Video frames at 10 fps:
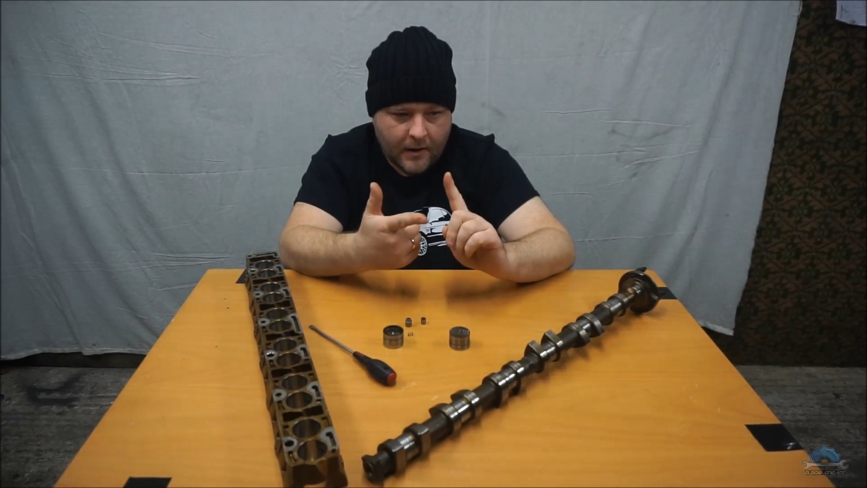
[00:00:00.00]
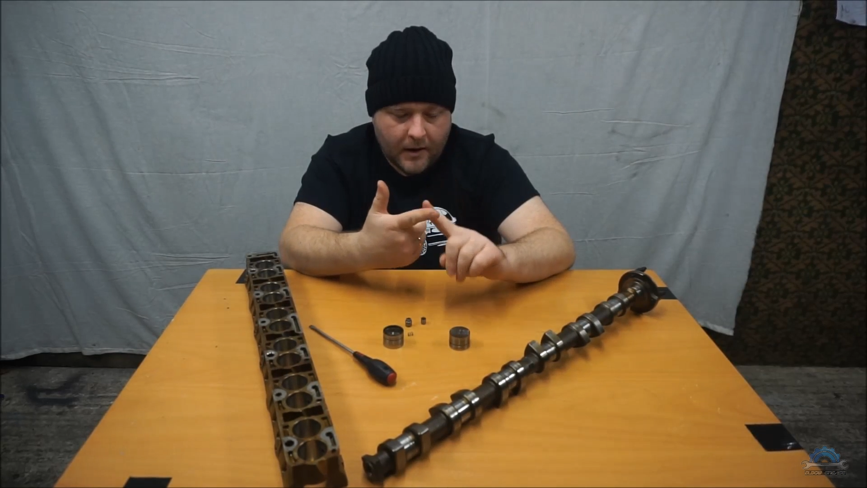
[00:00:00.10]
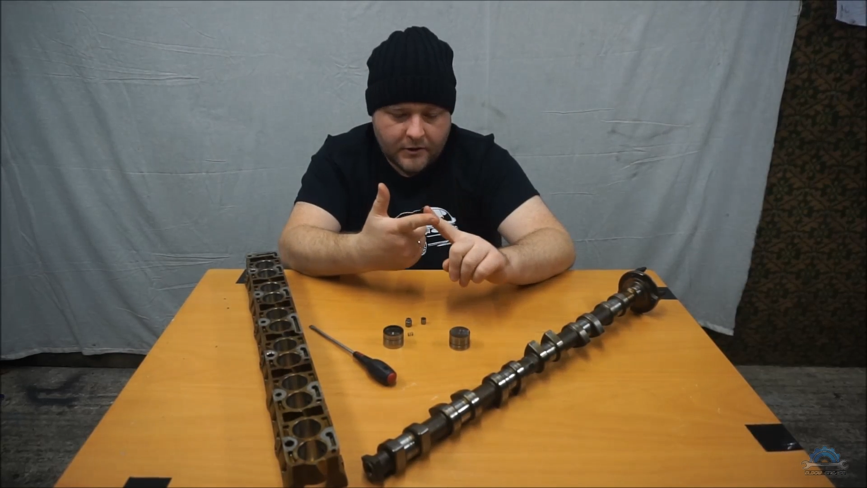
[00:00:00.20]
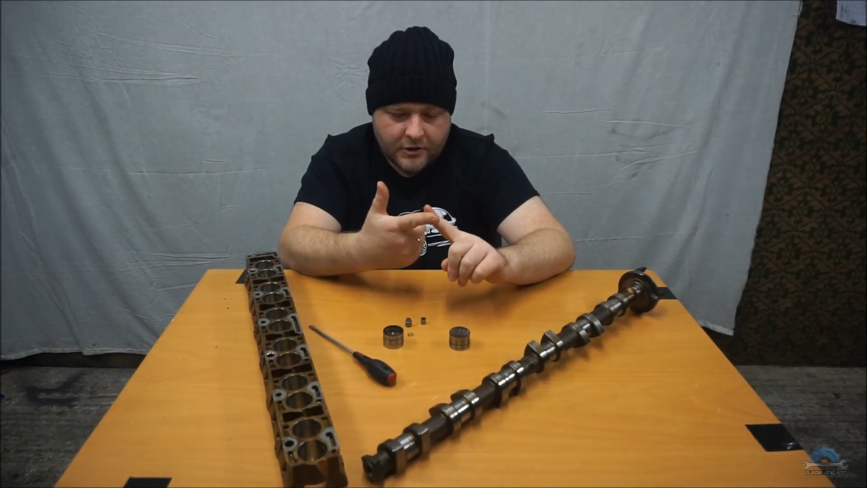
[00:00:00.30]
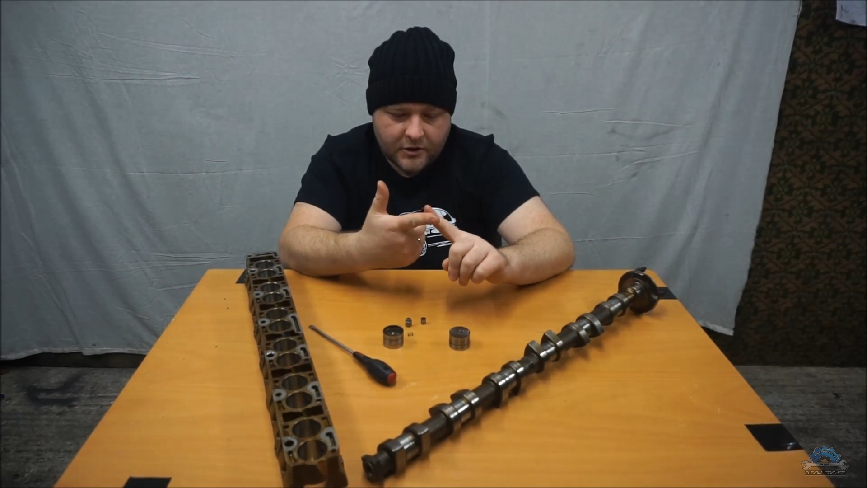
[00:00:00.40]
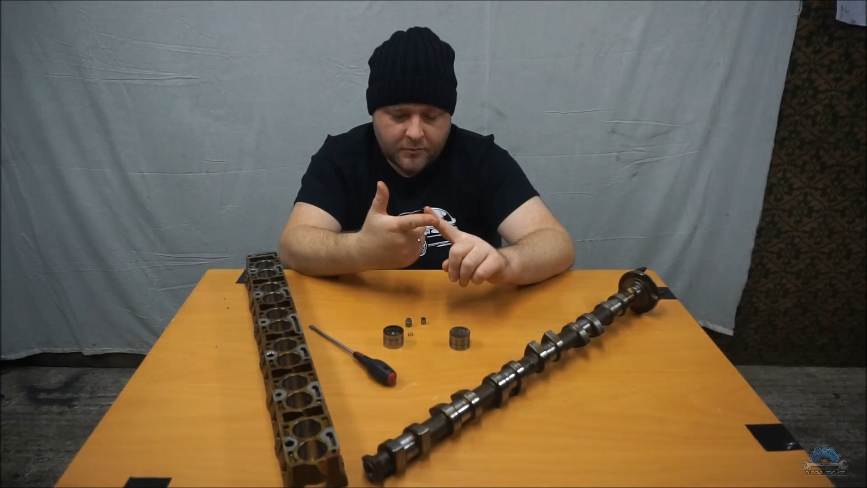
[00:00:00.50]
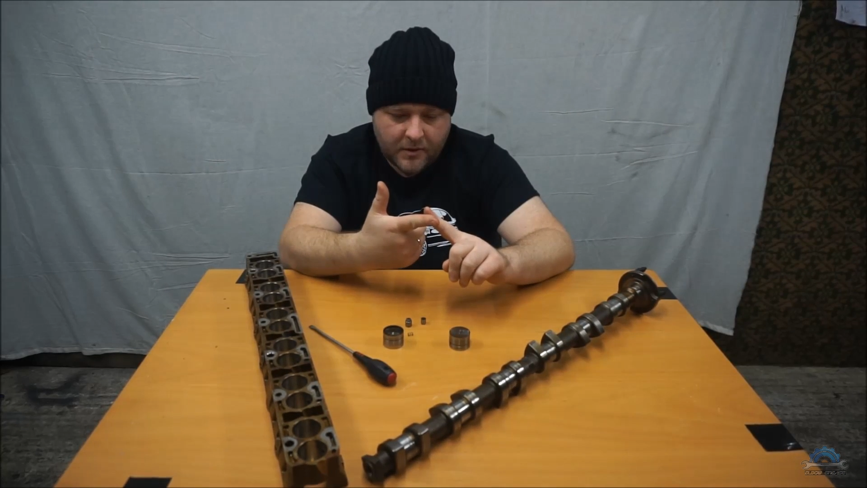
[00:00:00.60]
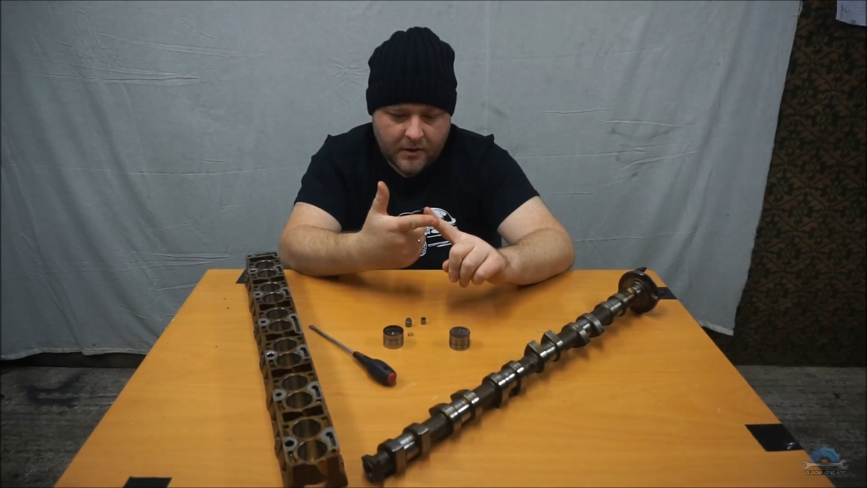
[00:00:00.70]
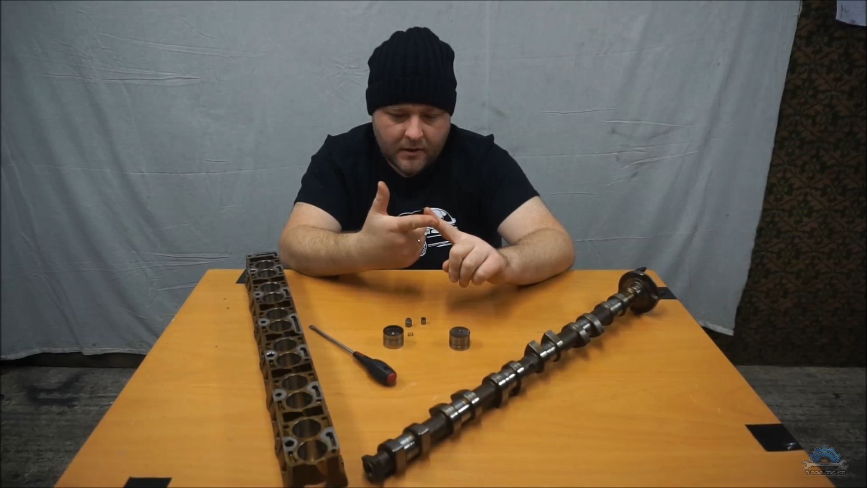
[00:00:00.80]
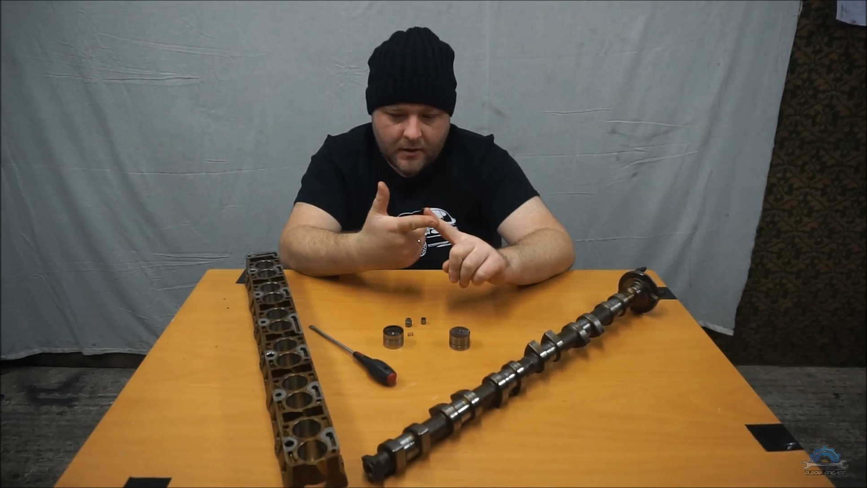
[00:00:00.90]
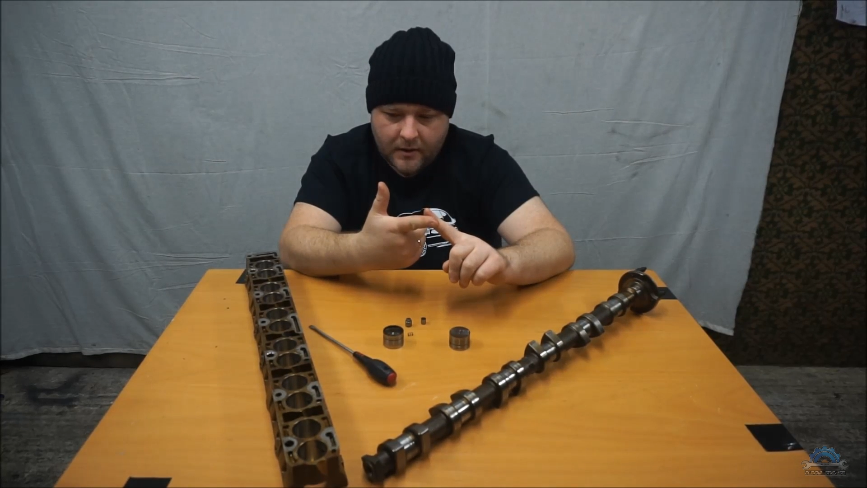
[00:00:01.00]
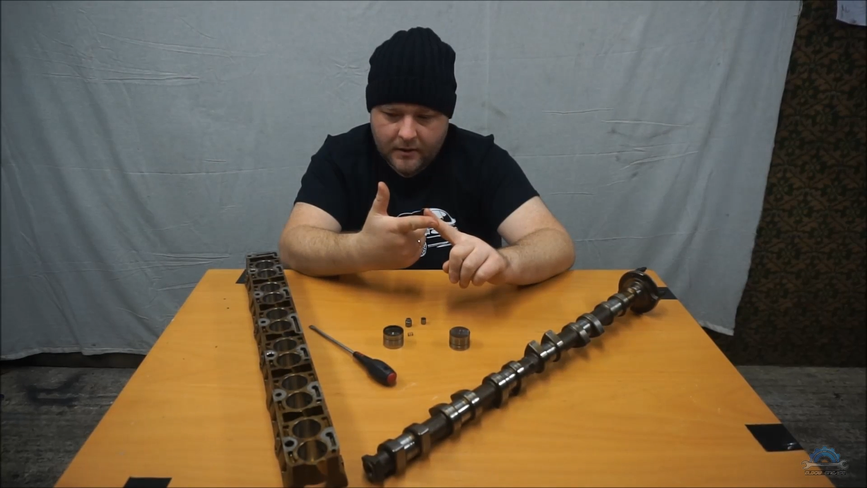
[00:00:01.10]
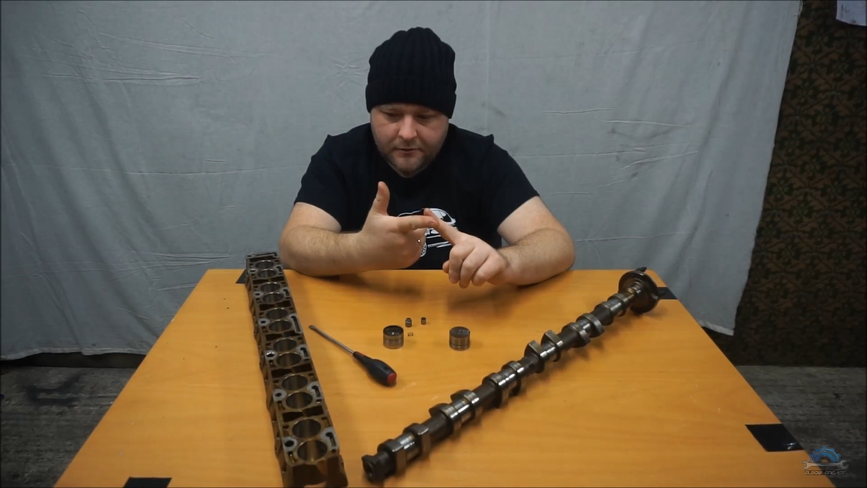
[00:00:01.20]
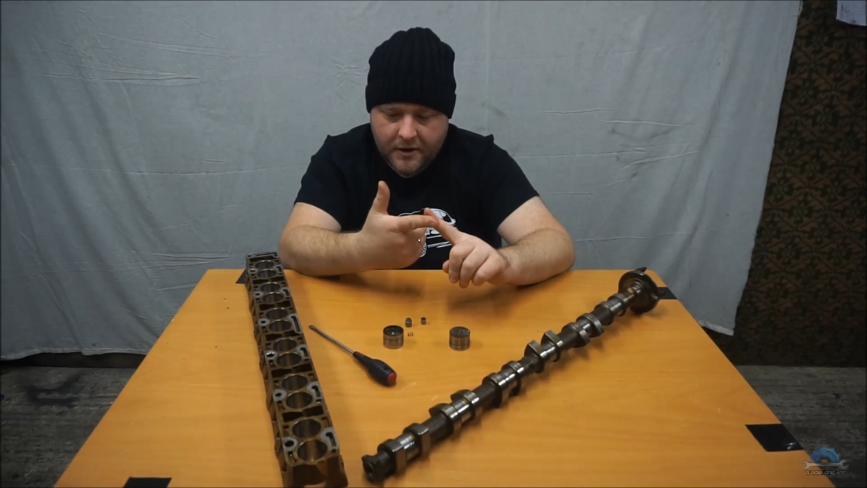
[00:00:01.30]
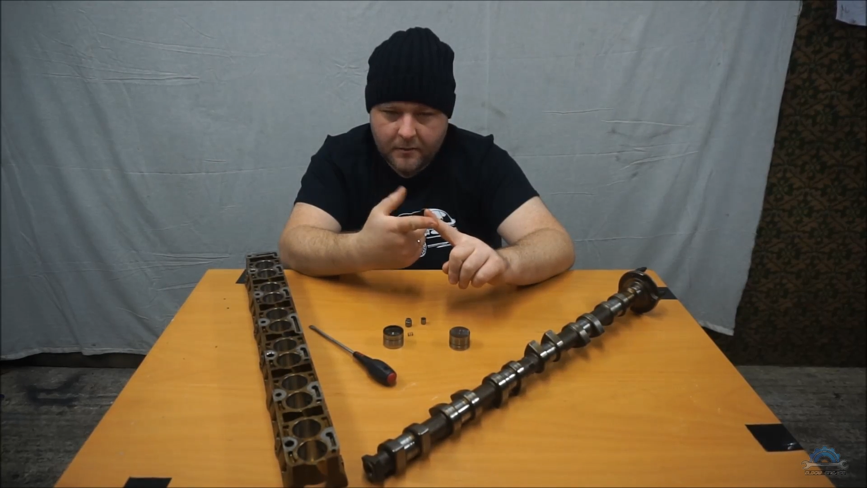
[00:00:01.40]
I changed my
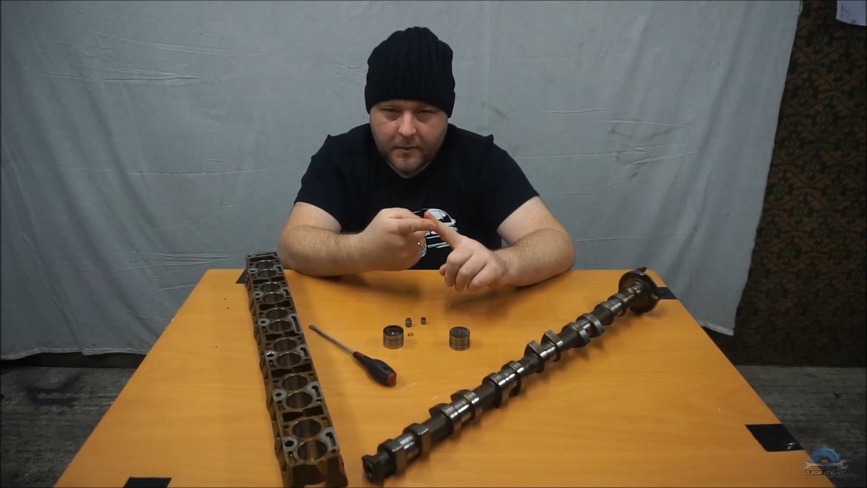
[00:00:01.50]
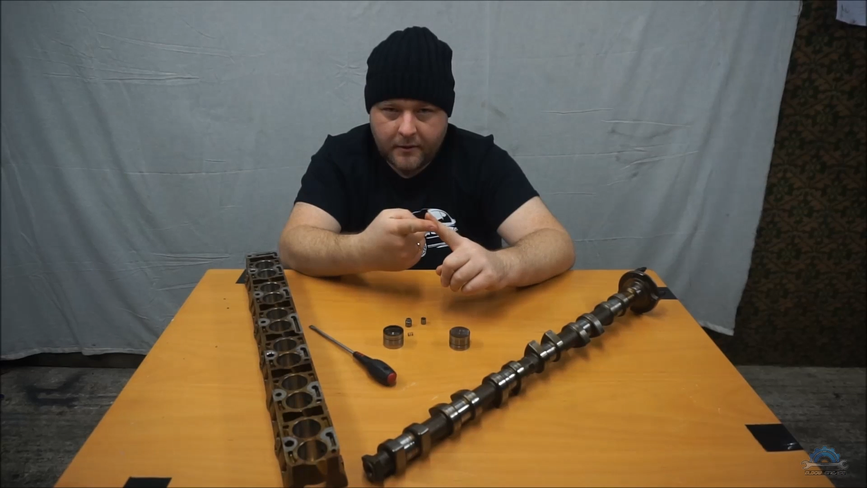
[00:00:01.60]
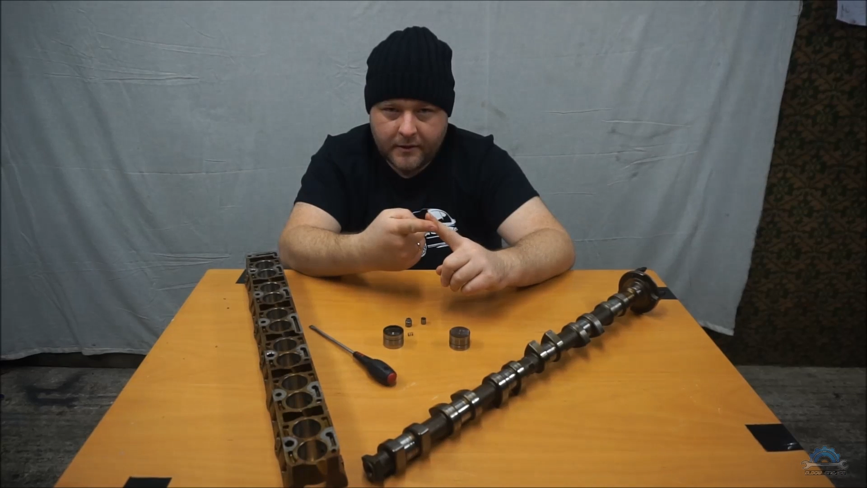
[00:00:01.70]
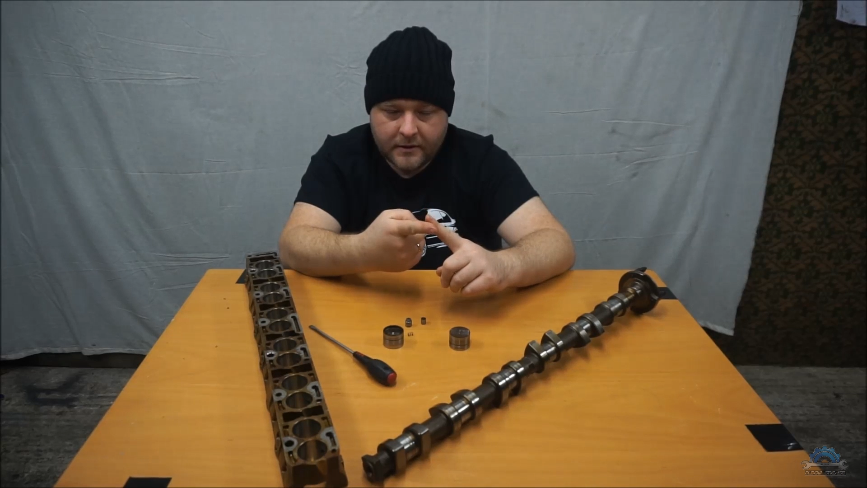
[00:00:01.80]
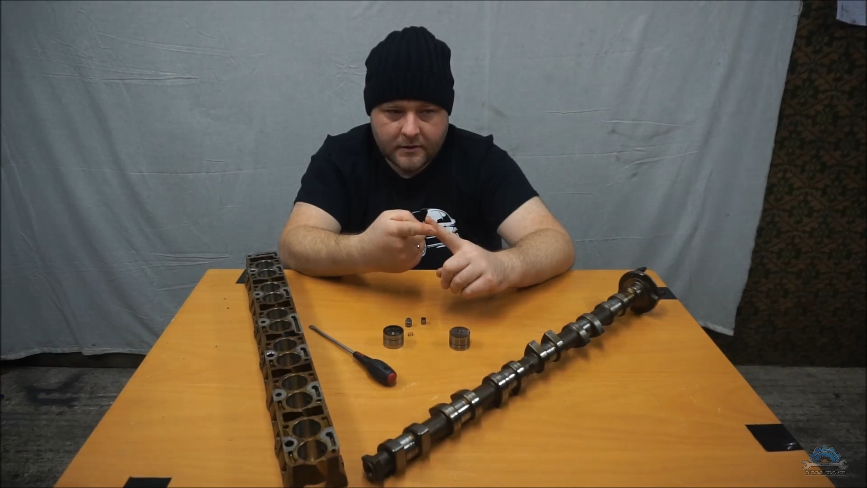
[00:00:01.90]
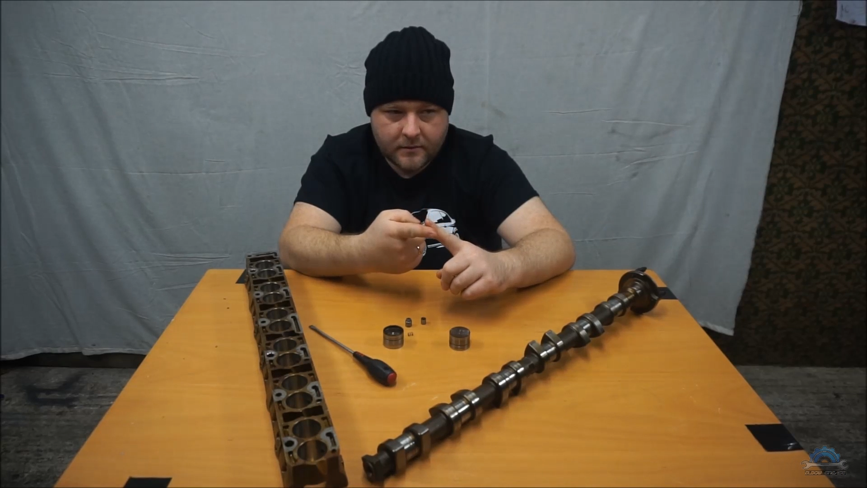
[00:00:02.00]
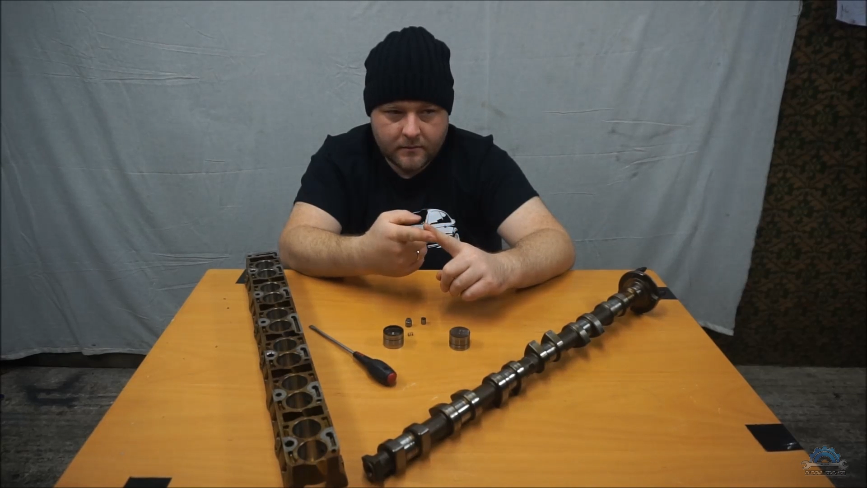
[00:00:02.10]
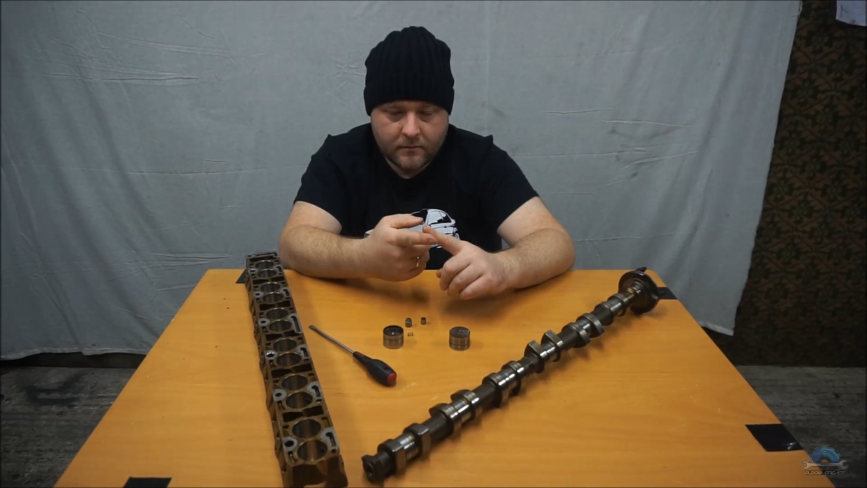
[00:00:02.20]
crank bearings,